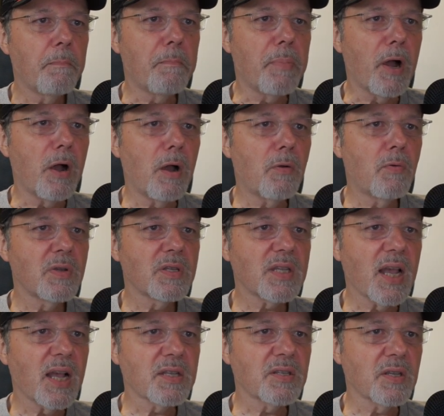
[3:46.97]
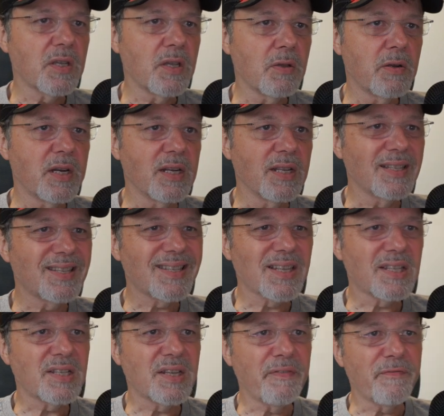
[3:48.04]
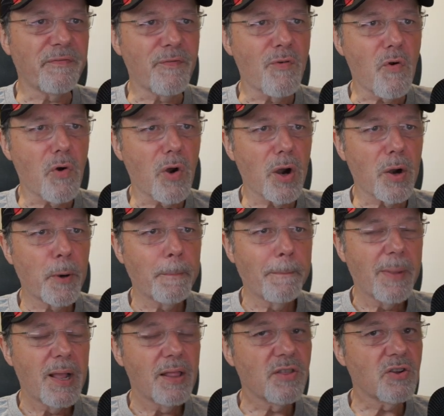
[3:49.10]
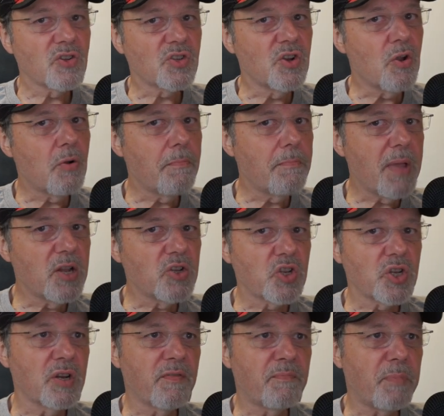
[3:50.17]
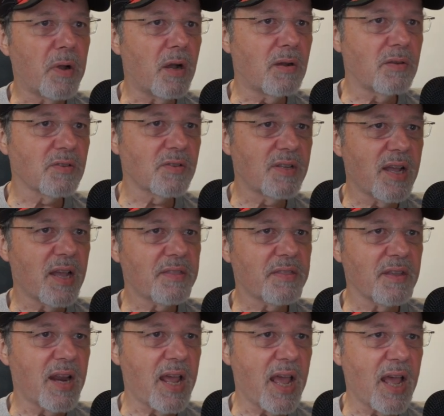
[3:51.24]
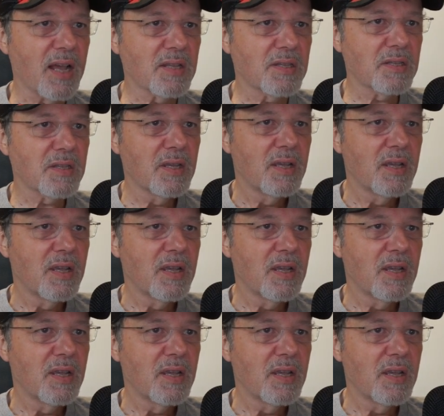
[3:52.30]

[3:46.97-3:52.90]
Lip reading: Paul was executed in 64. There's no mention of Paul's death in Acts.